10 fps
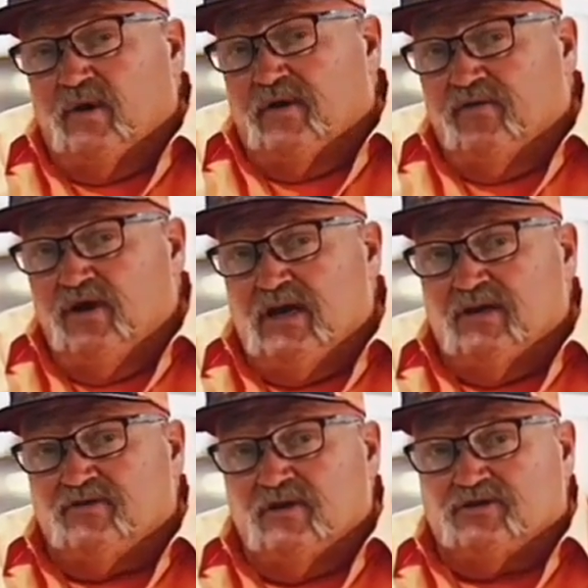Whenever you
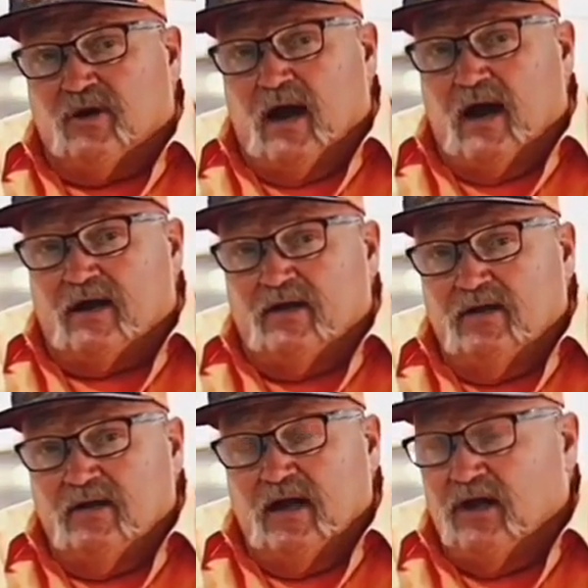get to a track
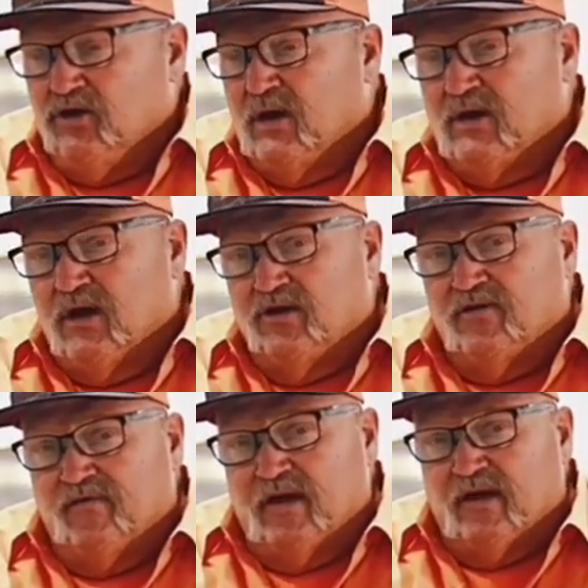and you unload
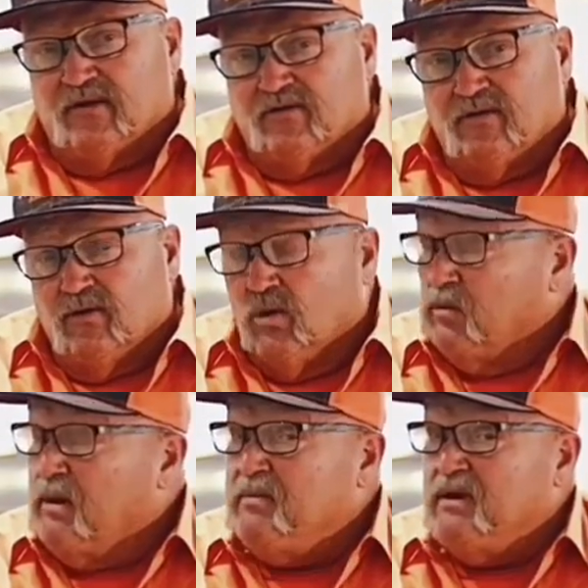your vehicle, or
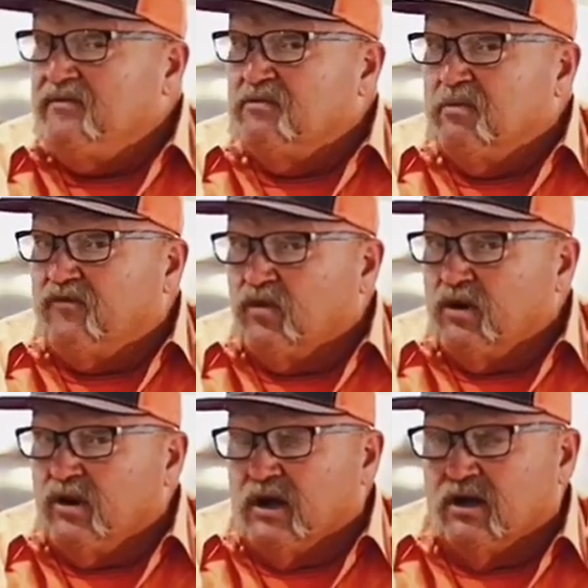maybe even before
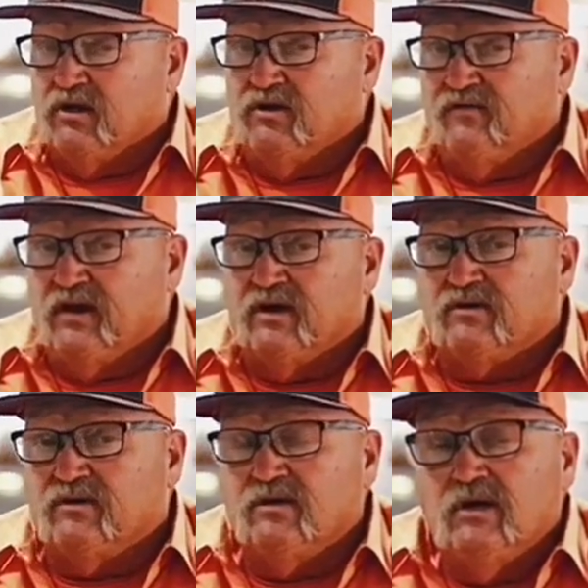you unload your
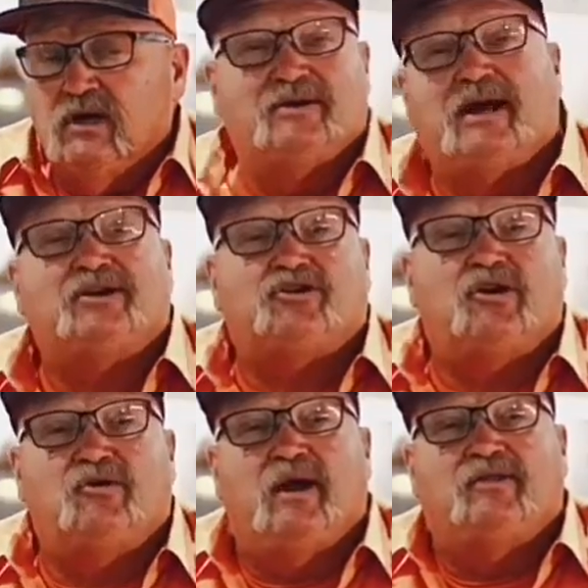vehicle, take a
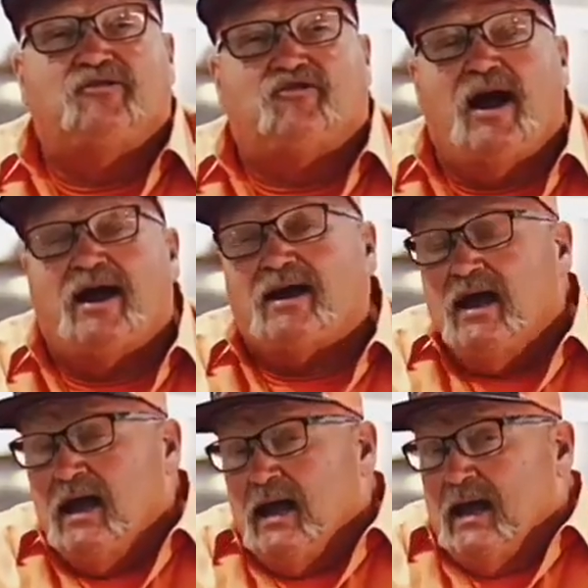turn around the track
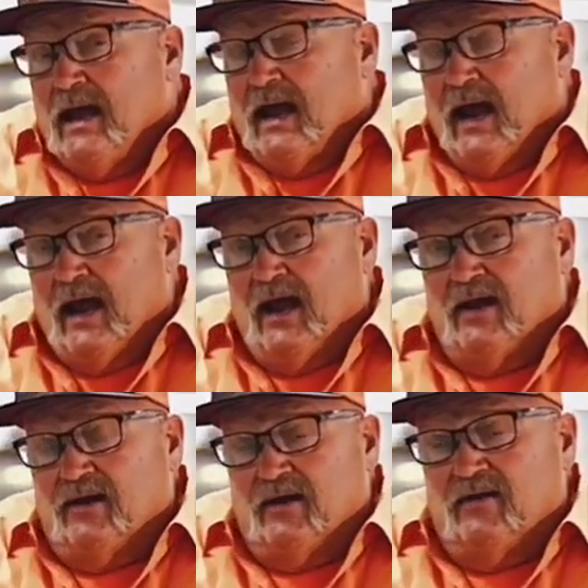
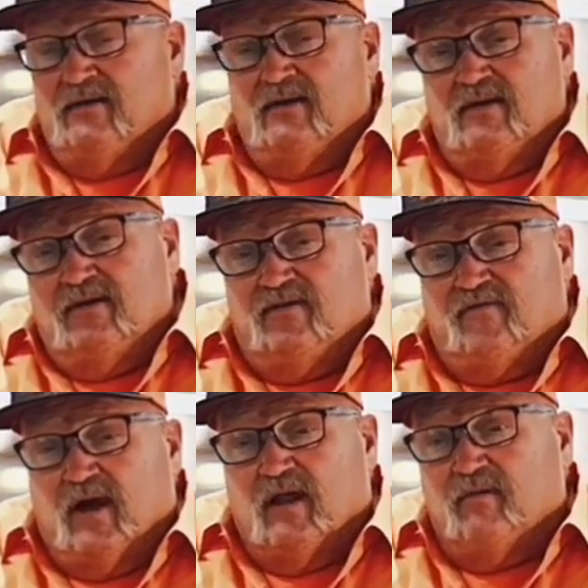and
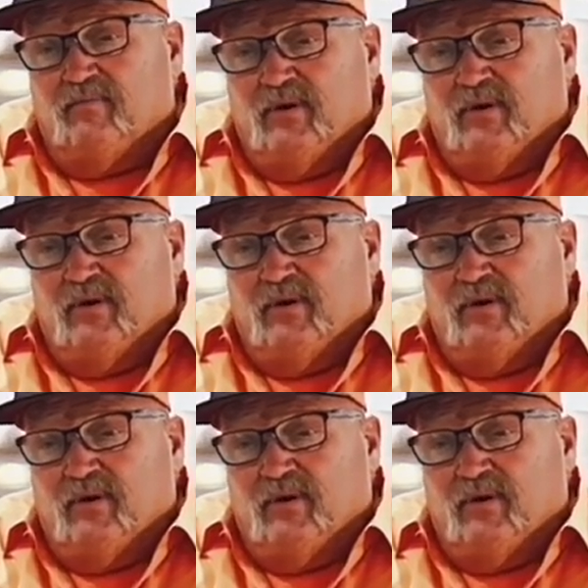develop